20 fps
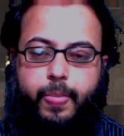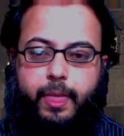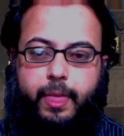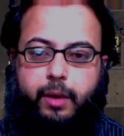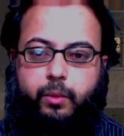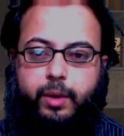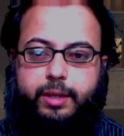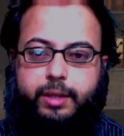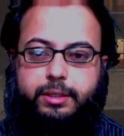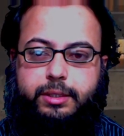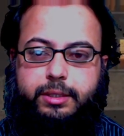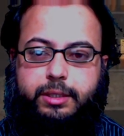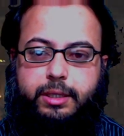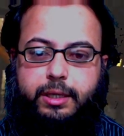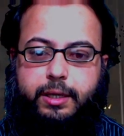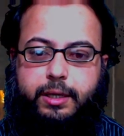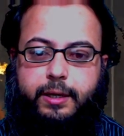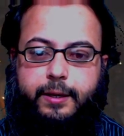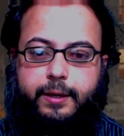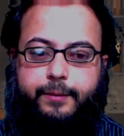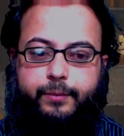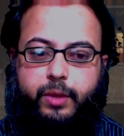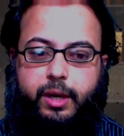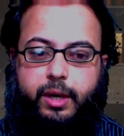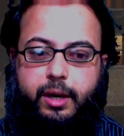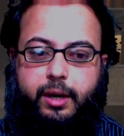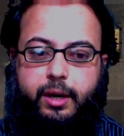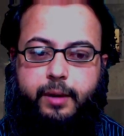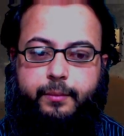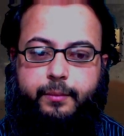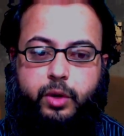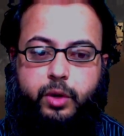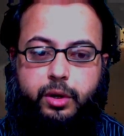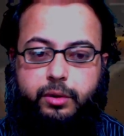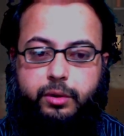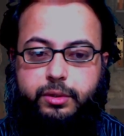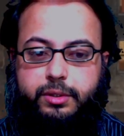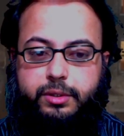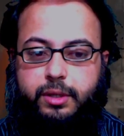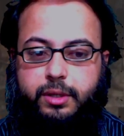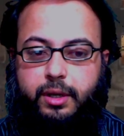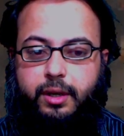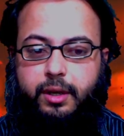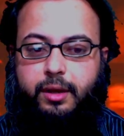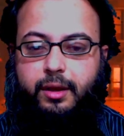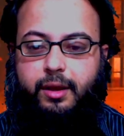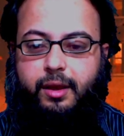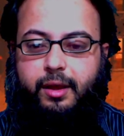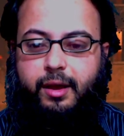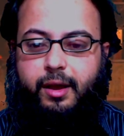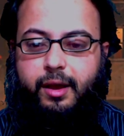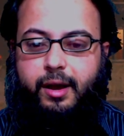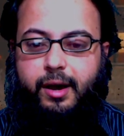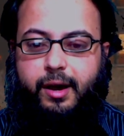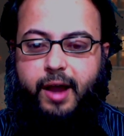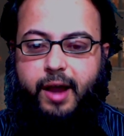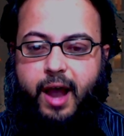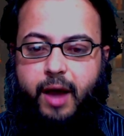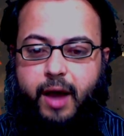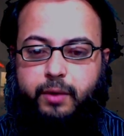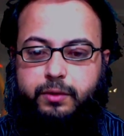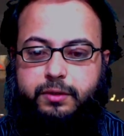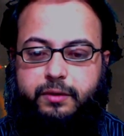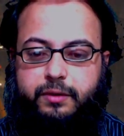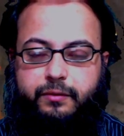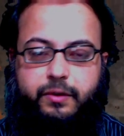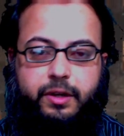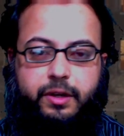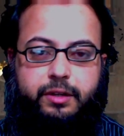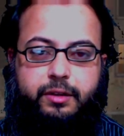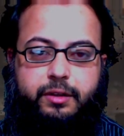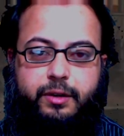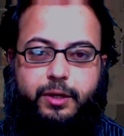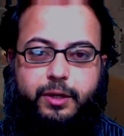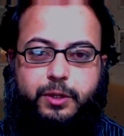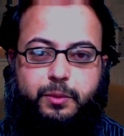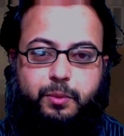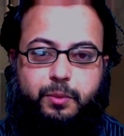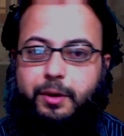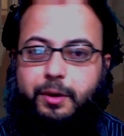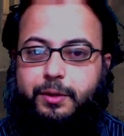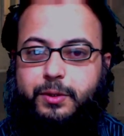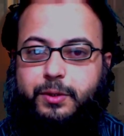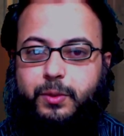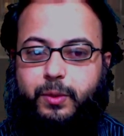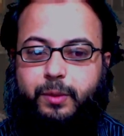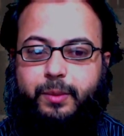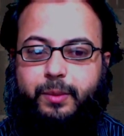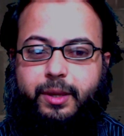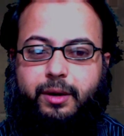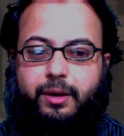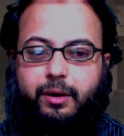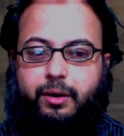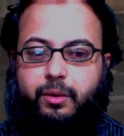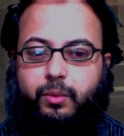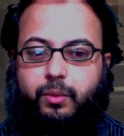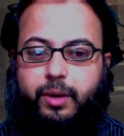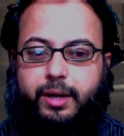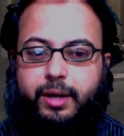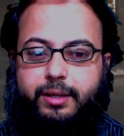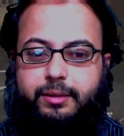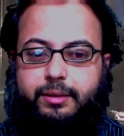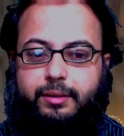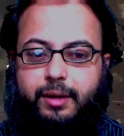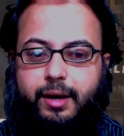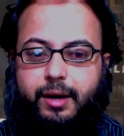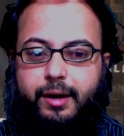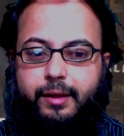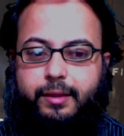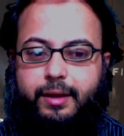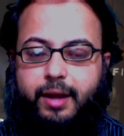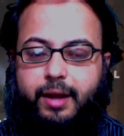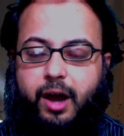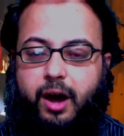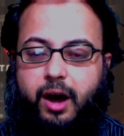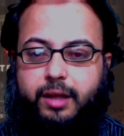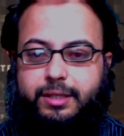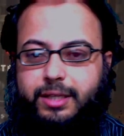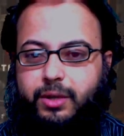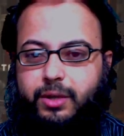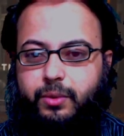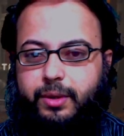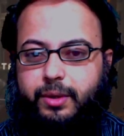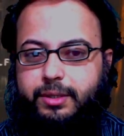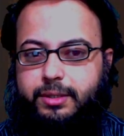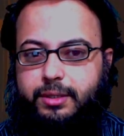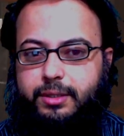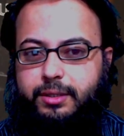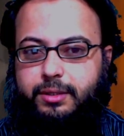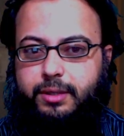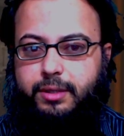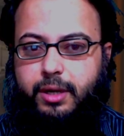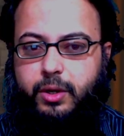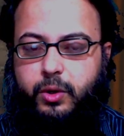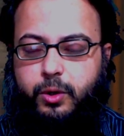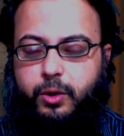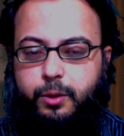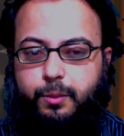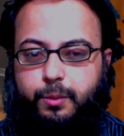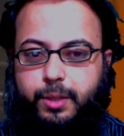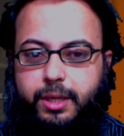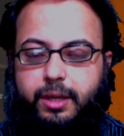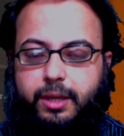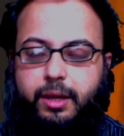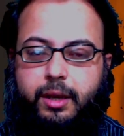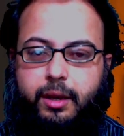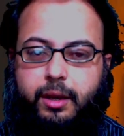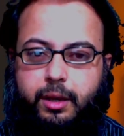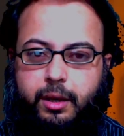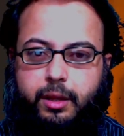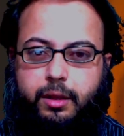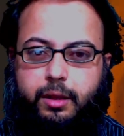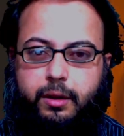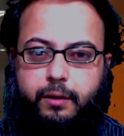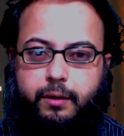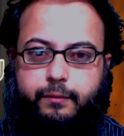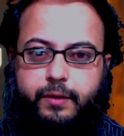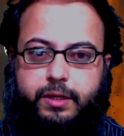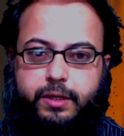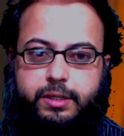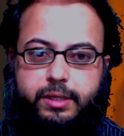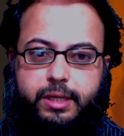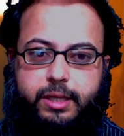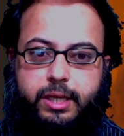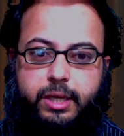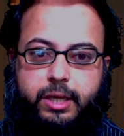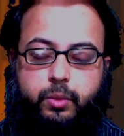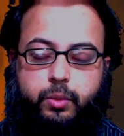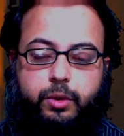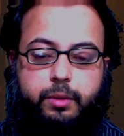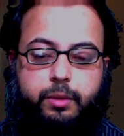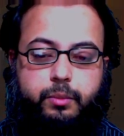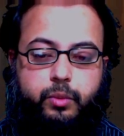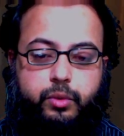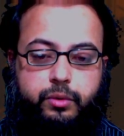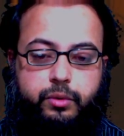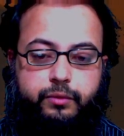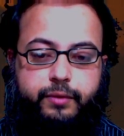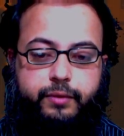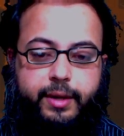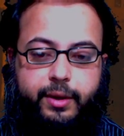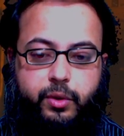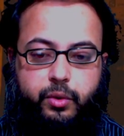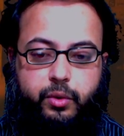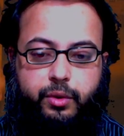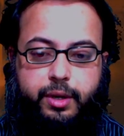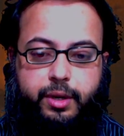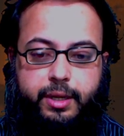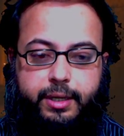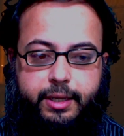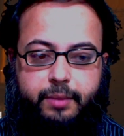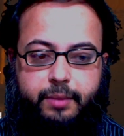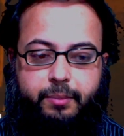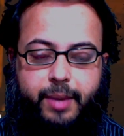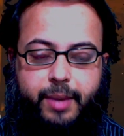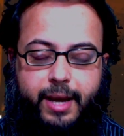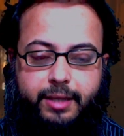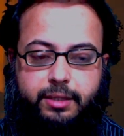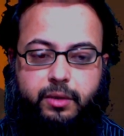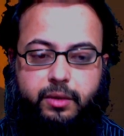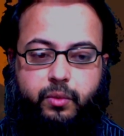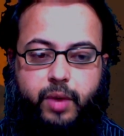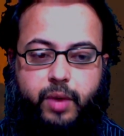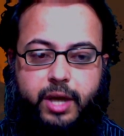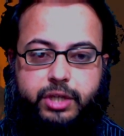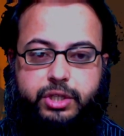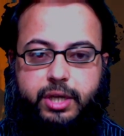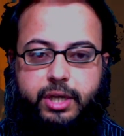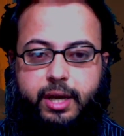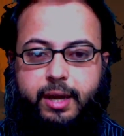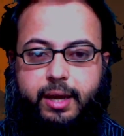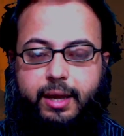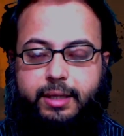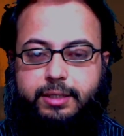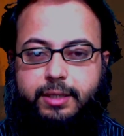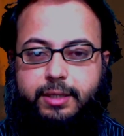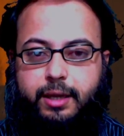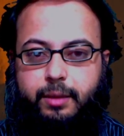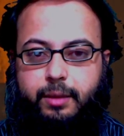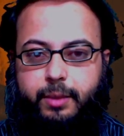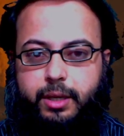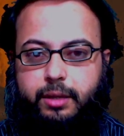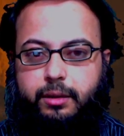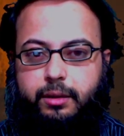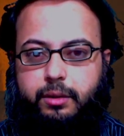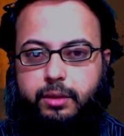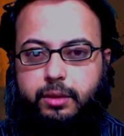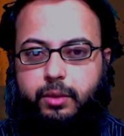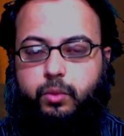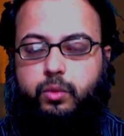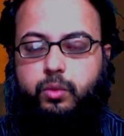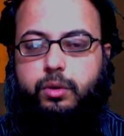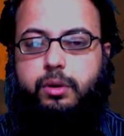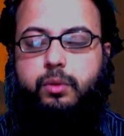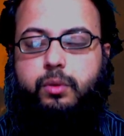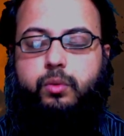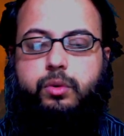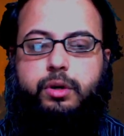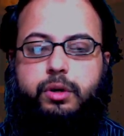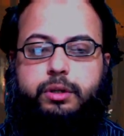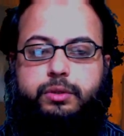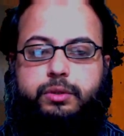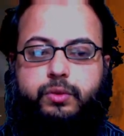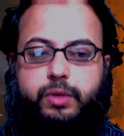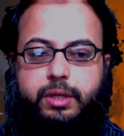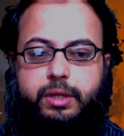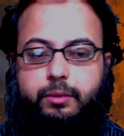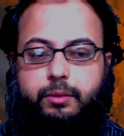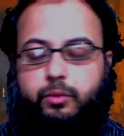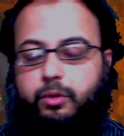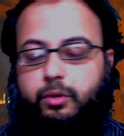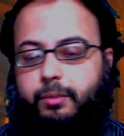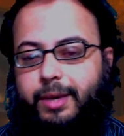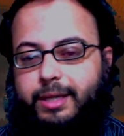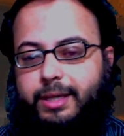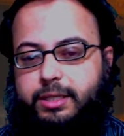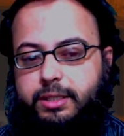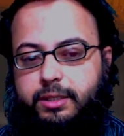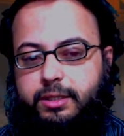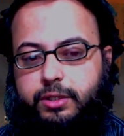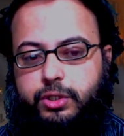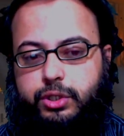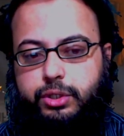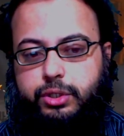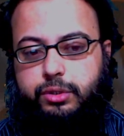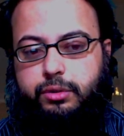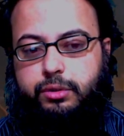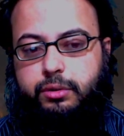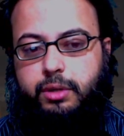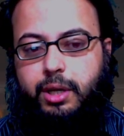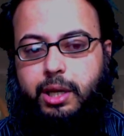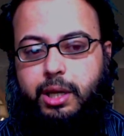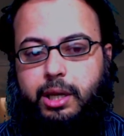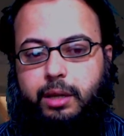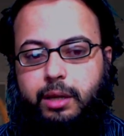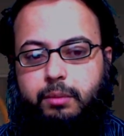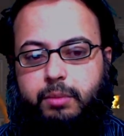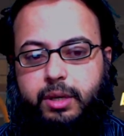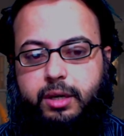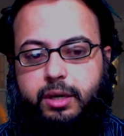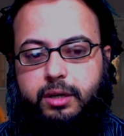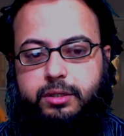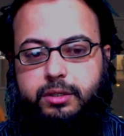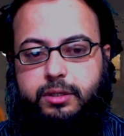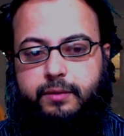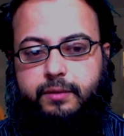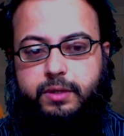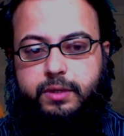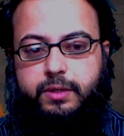Once he knows how severe the response will be, or what the consequences could be, then obviously he will move accordingly. But Russia is coming. The World War III we might see soon, because of this